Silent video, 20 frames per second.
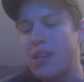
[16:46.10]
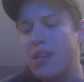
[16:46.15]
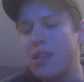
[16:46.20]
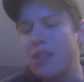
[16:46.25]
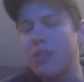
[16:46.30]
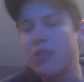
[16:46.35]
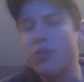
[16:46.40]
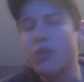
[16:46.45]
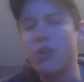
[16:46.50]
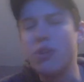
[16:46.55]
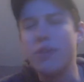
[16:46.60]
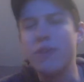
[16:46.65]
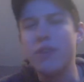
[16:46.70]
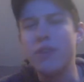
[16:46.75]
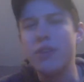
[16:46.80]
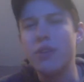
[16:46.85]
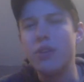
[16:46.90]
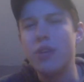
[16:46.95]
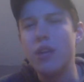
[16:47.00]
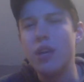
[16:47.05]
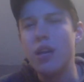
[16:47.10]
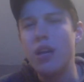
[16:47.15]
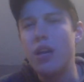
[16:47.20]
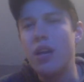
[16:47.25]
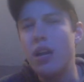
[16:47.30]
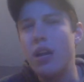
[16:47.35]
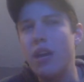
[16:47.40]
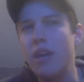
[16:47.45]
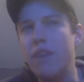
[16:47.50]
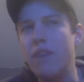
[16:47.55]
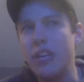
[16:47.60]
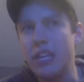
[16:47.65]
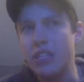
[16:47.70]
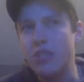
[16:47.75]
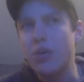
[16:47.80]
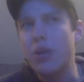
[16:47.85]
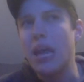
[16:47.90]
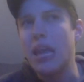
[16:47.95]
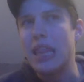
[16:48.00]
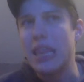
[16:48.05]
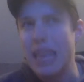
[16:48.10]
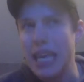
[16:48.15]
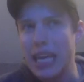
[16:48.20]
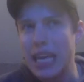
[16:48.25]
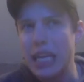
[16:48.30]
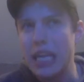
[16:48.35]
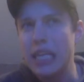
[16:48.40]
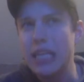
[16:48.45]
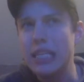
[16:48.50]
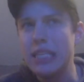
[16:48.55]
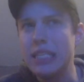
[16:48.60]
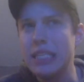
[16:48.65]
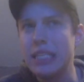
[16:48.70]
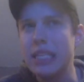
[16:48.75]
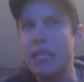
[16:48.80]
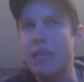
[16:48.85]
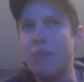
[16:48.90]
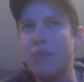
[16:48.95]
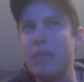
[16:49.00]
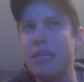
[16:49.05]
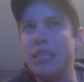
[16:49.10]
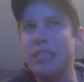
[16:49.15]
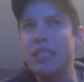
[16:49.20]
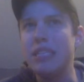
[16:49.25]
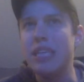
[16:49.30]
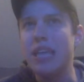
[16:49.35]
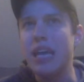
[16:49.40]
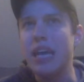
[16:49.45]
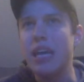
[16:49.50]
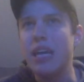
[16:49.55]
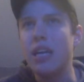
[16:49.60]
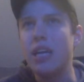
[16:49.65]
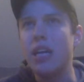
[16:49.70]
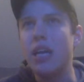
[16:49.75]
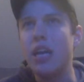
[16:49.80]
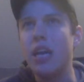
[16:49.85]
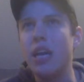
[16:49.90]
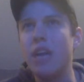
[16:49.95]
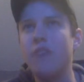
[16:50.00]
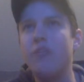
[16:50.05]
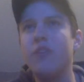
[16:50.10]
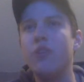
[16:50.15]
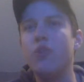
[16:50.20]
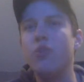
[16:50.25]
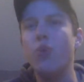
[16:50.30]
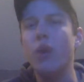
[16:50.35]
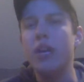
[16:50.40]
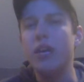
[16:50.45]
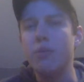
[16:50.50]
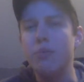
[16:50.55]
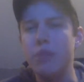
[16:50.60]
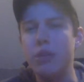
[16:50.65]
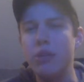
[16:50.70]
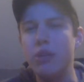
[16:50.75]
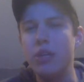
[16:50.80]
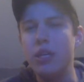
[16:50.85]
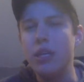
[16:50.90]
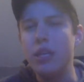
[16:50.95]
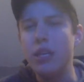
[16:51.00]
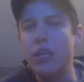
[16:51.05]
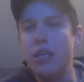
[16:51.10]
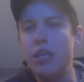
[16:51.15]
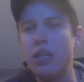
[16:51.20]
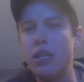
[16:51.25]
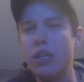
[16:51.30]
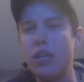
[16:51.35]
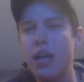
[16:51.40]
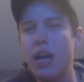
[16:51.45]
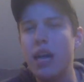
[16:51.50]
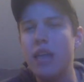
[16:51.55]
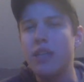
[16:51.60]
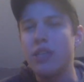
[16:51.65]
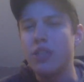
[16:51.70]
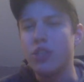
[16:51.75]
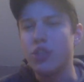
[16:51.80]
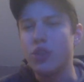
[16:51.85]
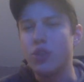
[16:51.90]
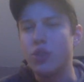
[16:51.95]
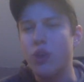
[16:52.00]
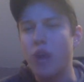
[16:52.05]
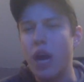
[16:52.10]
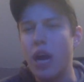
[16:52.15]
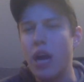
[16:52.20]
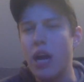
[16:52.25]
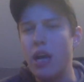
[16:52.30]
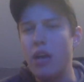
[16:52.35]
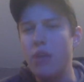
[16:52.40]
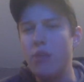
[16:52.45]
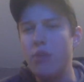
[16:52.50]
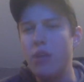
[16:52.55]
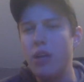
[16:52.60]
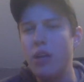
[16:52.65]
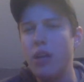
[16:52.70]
This rogue vote, if it is what I think it is, it means that if you win immunity as a tribe,